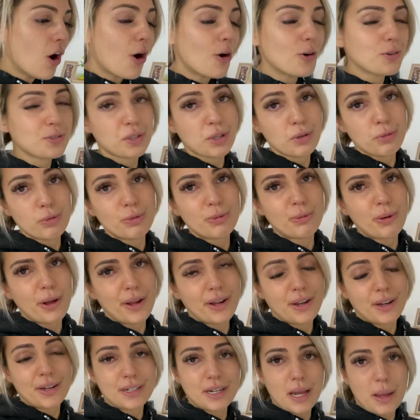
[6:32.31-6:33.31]
Also, we'll
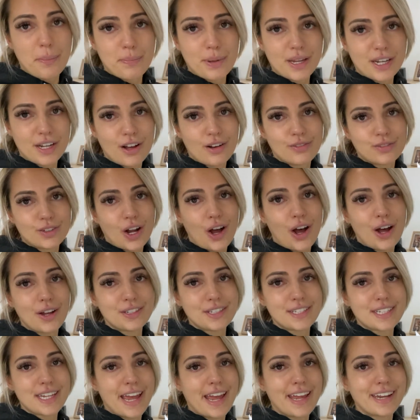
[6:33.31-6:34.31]
work on a bit of
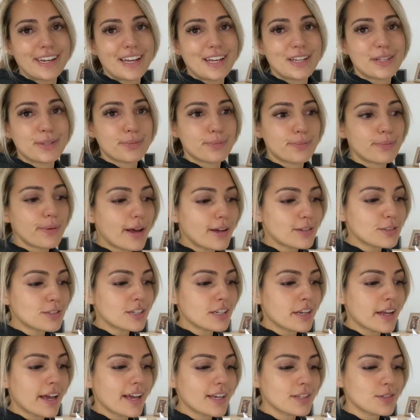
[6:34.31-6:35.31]
content as well
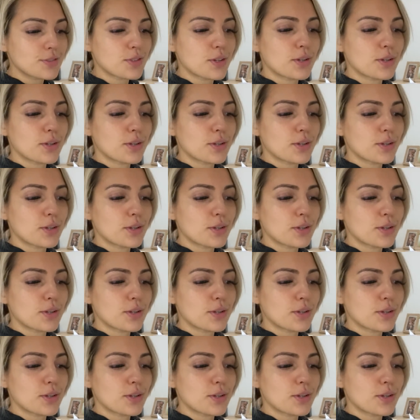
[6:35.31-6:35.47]
today.